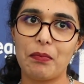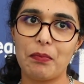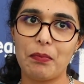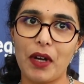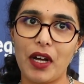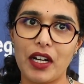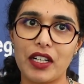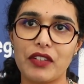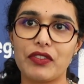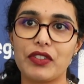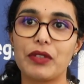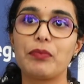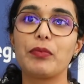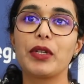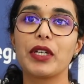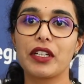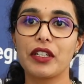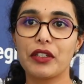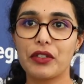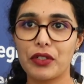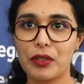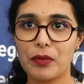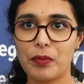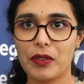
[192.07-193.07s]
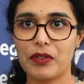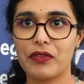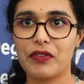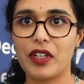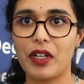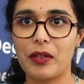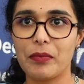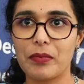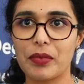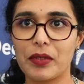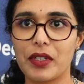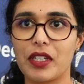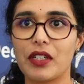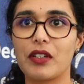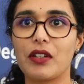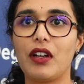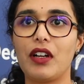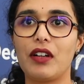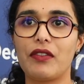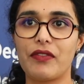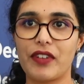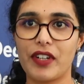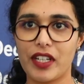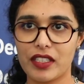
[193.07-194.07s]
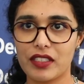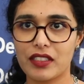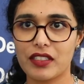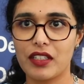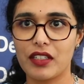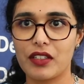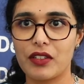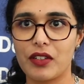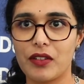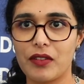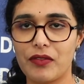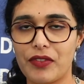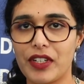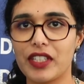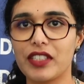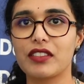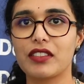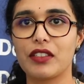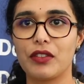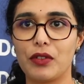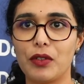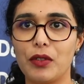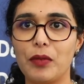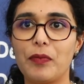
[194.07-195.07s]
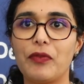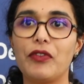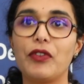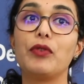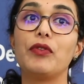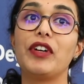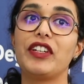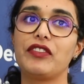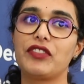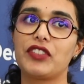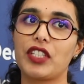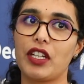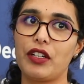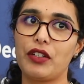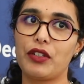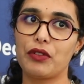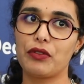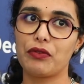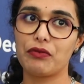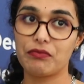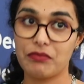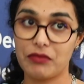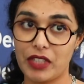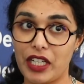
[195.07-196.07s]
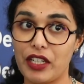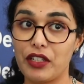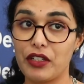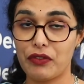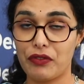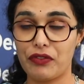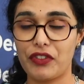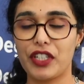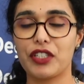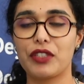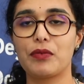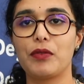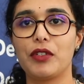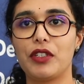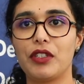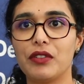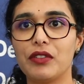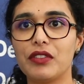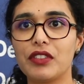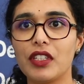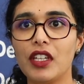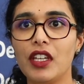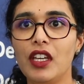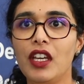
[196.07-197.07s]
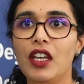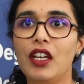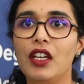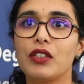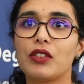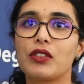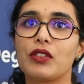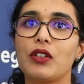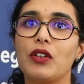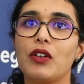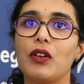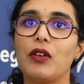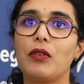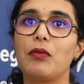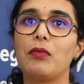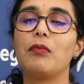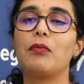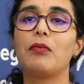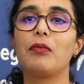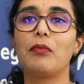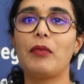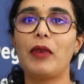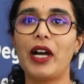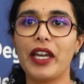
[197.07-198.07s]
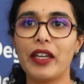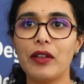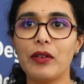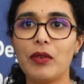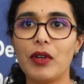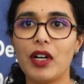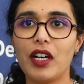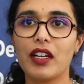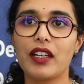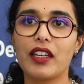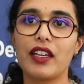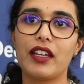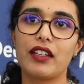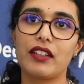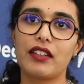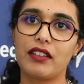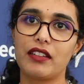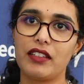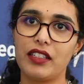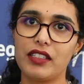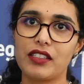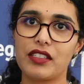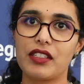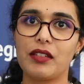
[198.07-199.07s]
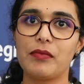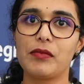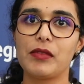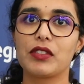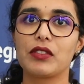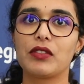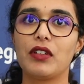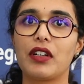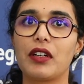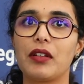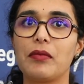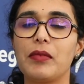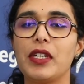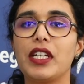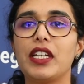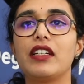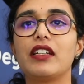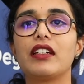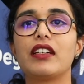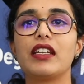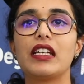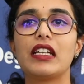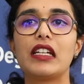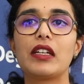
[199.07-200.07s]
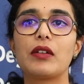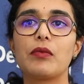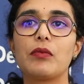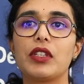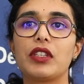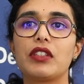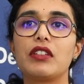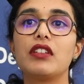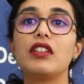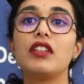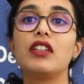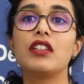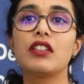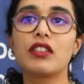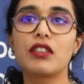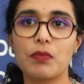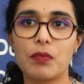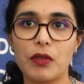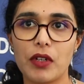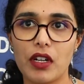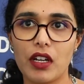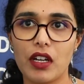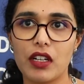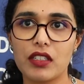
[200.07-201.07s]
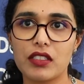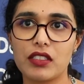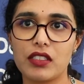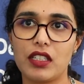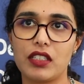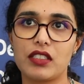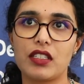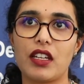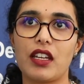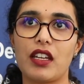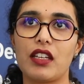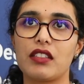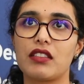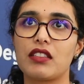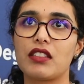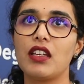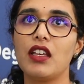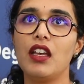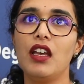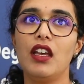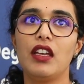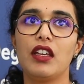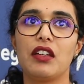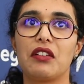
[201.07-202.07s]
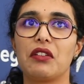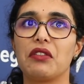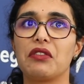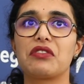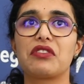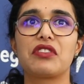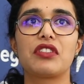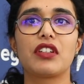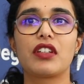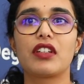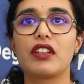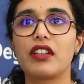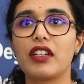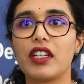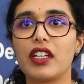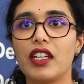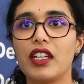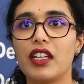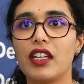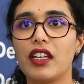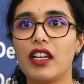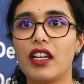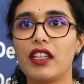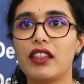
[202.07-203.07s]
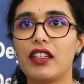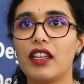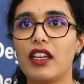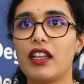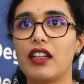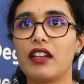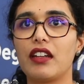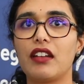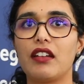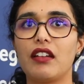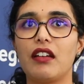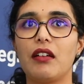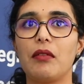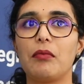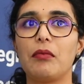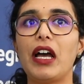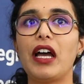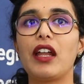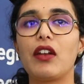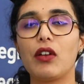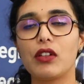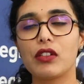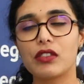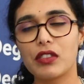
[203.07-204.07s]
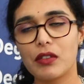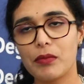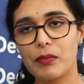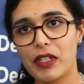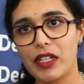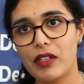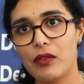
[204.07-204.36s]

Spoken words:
part of a bigger group of companies called Fresca Group, who we charge to fresh produce. So my work at DGM is going to be dealing with niche products such as chicory, and then I also